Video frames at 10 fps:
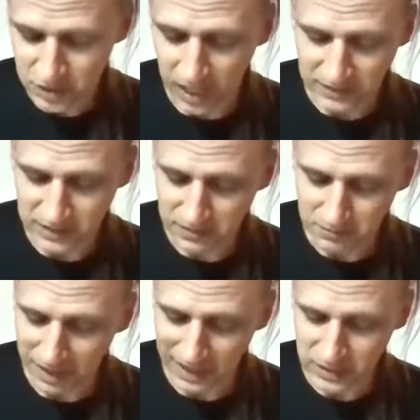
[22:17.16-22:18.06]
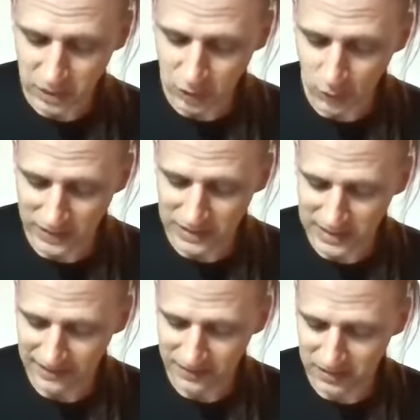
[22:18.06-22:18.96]
shouted Master
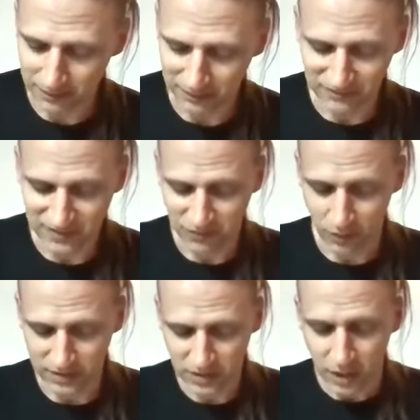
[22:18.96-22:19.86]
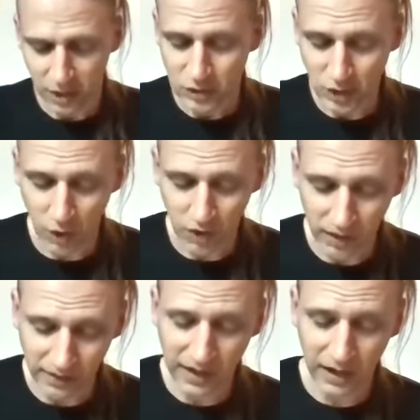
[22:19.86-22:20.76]
Twitty at the top of his voice.
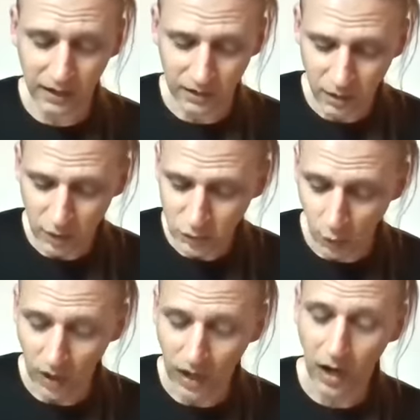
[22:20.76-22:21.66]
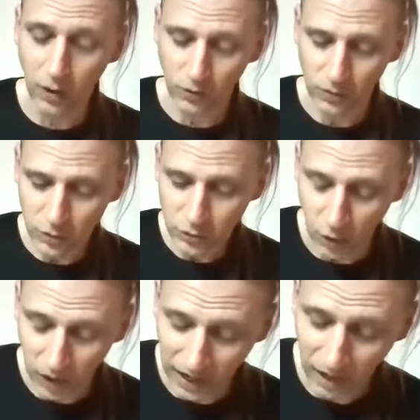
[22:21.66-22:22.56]
Still here, so how,
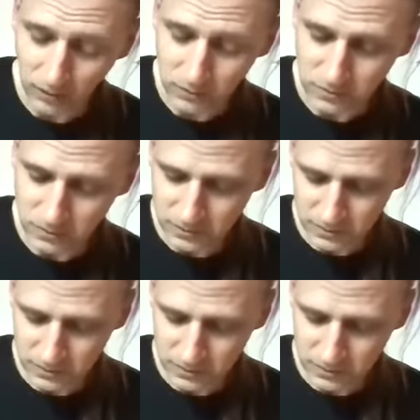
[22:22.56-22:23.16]
so how?